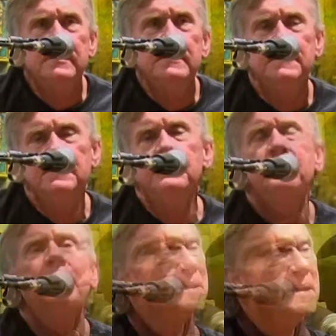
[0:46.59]

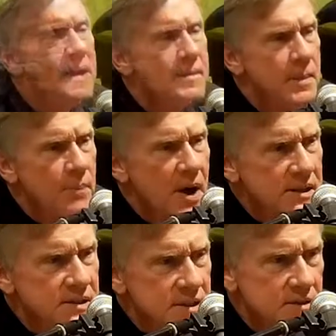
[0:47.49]
My
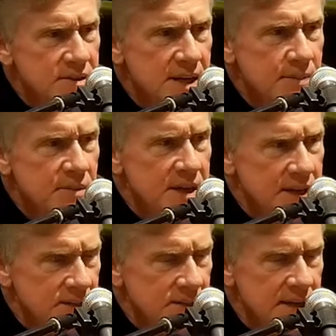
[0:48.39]
pockets are as empty
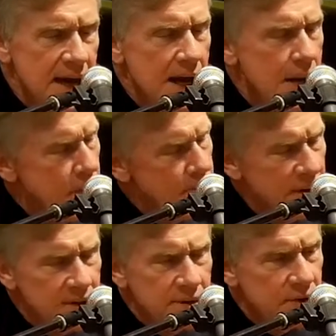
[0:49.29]
as the sky up
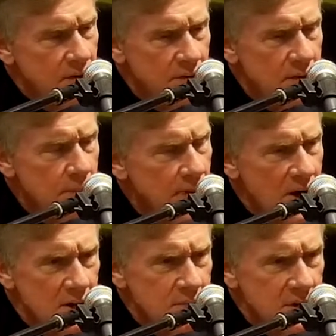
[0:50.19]
above, oh, the
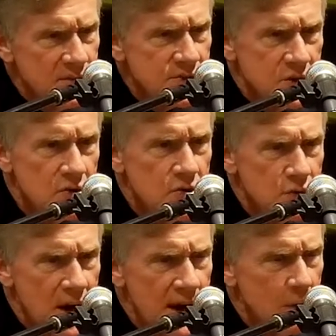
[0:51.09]
bottom of the so
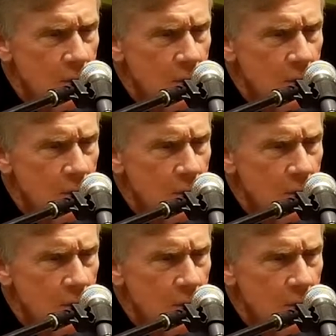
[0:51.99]
dry